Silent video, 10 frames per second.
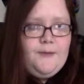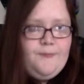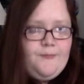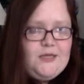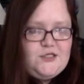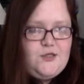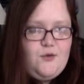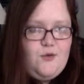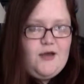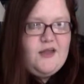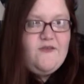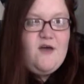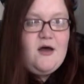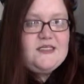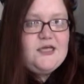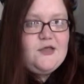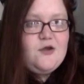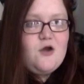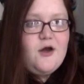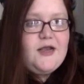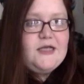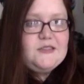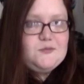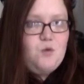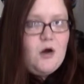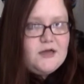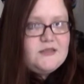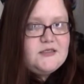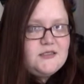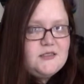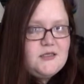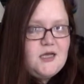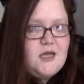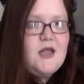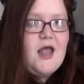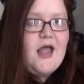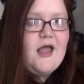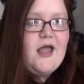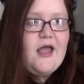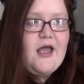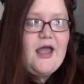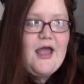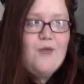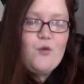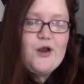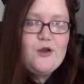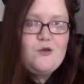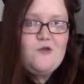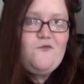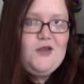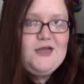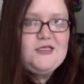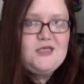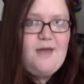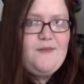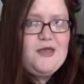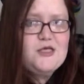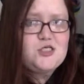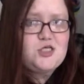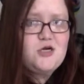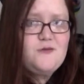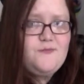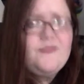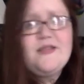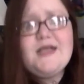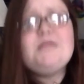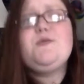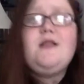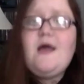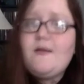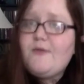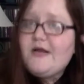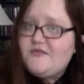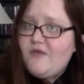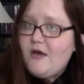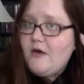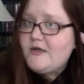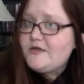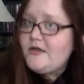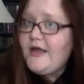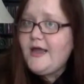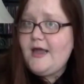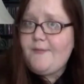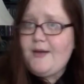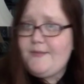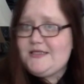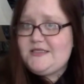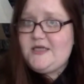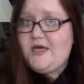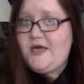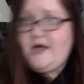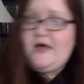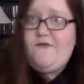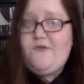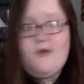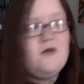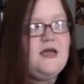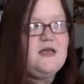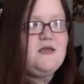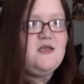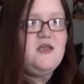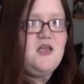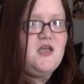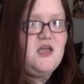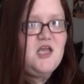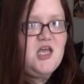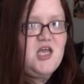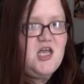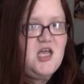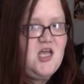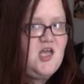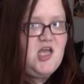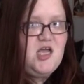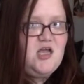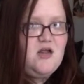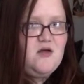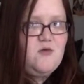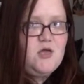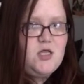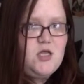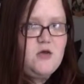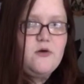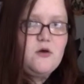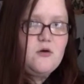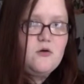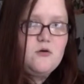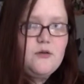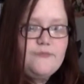but to know what kind of content your audience wants and where you can fit into that picture. And that's where a lot of brands fail because they're like, hey, buy my stuff. And you're like, I don't want any Coca-Cola.